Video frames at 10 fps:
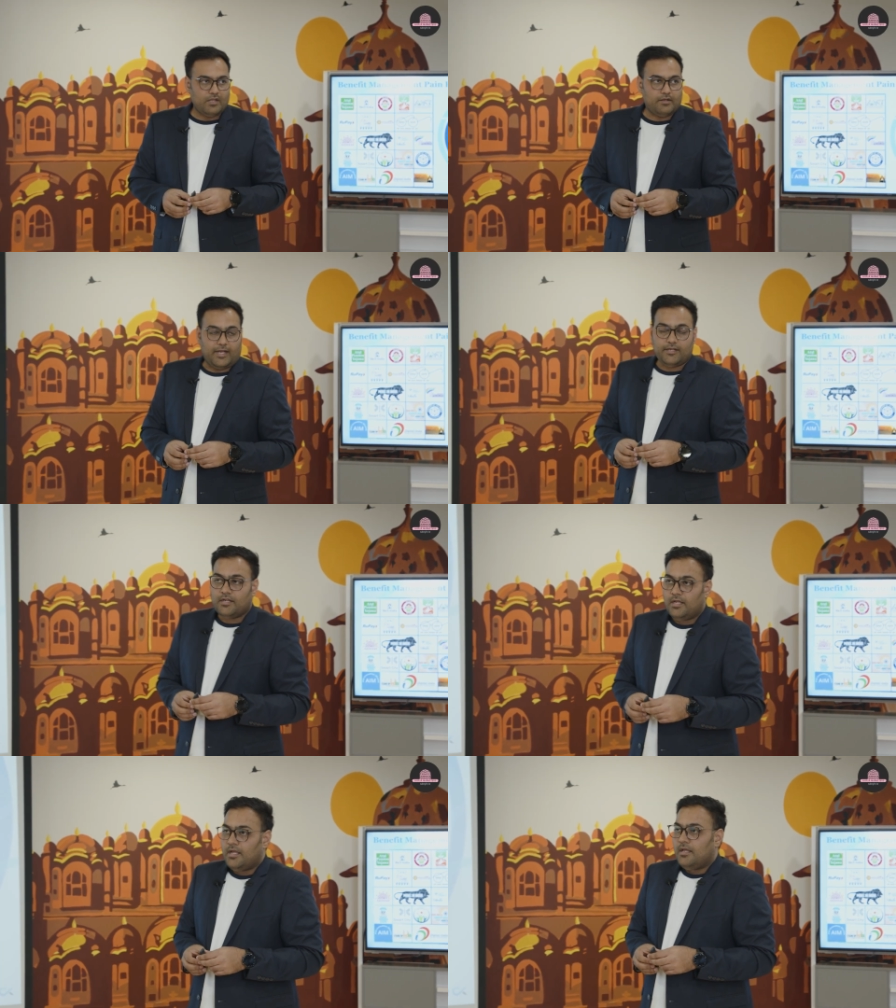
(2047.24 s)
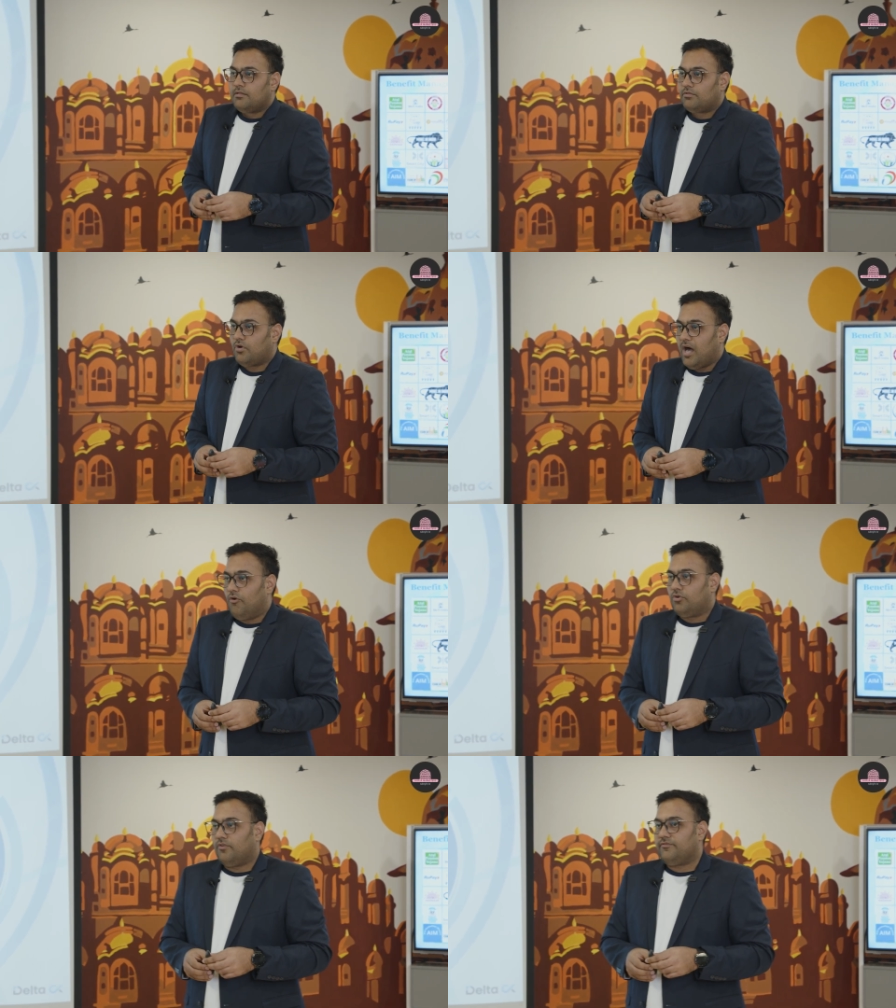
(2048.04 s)
right? So
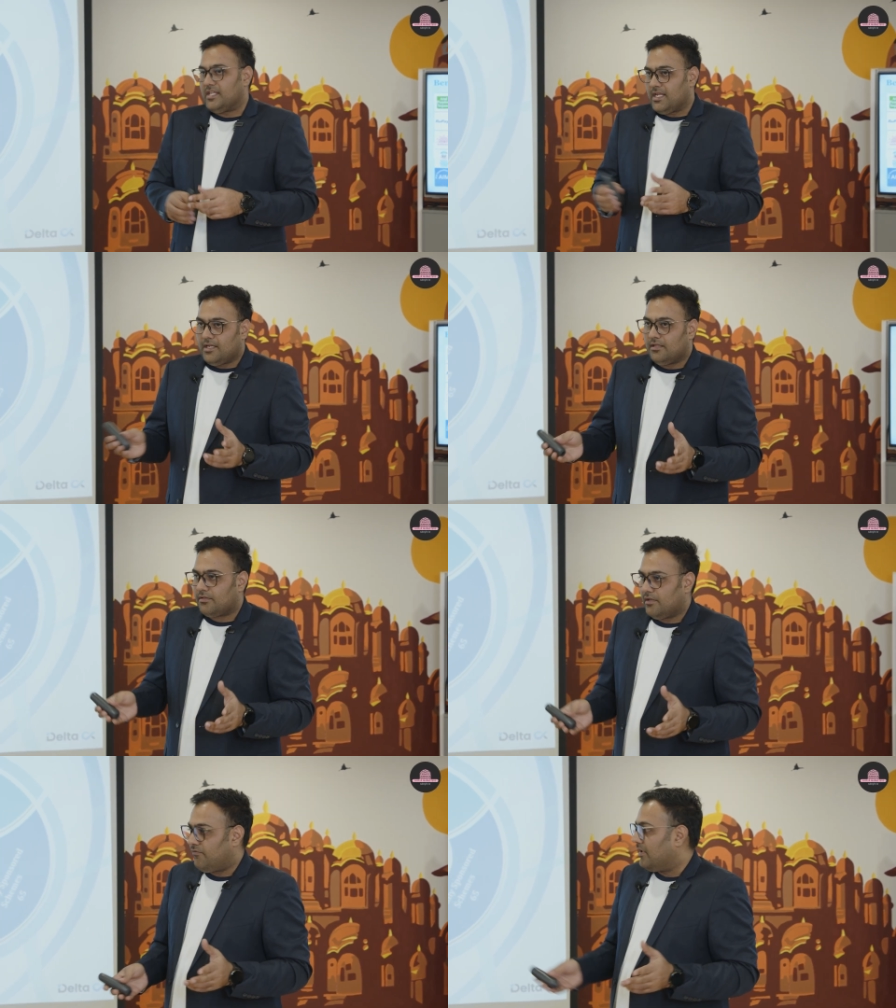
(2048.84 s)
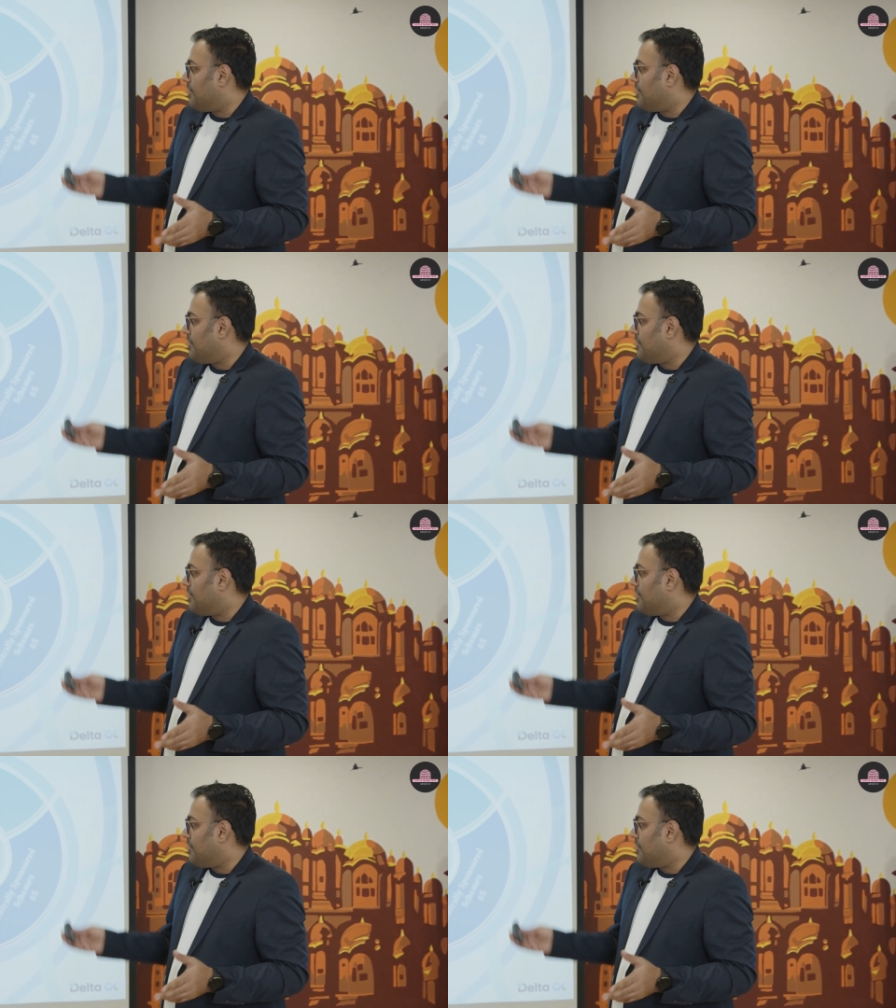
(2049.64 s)
out of these, if we